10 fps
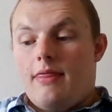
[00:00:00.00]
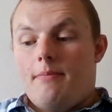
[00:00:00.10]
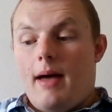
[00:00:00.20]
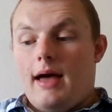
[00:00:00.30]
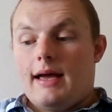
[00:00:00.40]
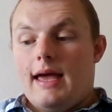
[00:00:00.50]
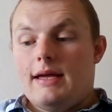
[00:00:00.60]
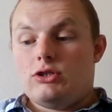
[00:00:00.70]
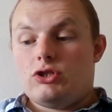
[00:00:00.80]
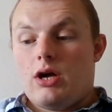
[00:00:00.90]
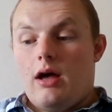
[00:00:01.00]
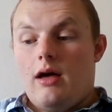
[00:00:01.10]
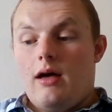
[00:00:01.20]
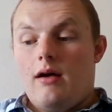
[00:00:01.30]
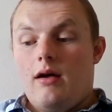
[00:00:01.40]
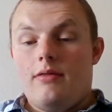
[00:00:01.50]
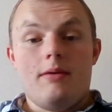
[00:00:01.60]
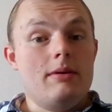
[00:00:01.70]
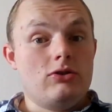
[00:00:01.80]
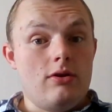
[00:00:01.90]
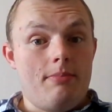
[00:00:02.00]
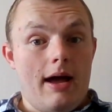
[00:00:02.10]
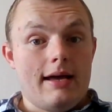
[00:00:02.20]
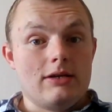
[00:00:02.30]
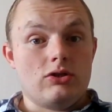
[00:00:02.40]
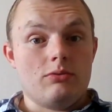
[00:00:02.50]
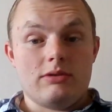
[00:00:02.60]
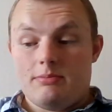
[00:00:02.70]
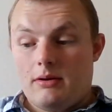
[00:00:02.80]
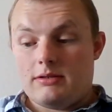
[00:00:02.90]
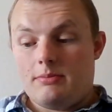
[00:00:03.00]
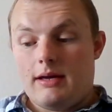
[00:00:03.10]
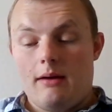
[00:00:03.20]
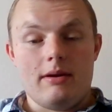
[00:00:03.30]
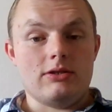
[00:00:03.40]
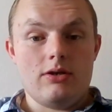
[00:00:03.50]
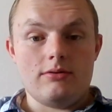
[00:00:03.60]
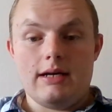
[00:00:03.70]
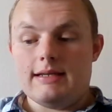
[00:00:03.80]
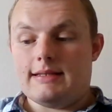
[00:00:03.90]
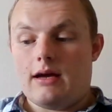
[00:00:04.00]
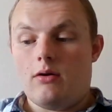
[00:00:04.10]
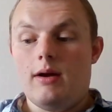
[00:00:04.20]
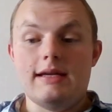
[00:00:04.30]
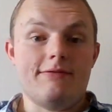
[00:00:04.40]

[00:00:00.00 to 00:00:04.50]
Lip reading: The package, the mystery package that was supposed to be coming 2 days ago is